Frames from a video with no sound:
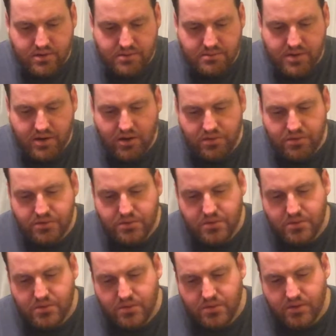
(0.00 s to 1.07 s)
I'm going to go
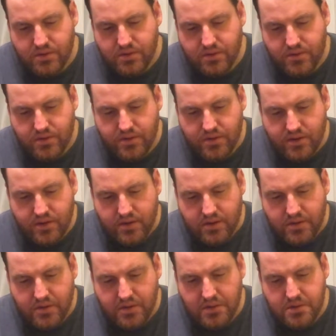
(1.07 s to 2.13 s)
through
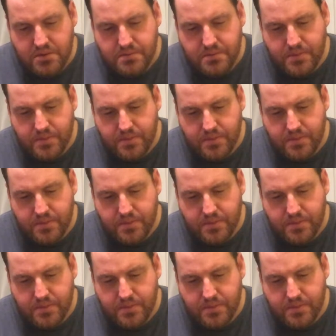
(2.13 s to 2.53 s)
the loop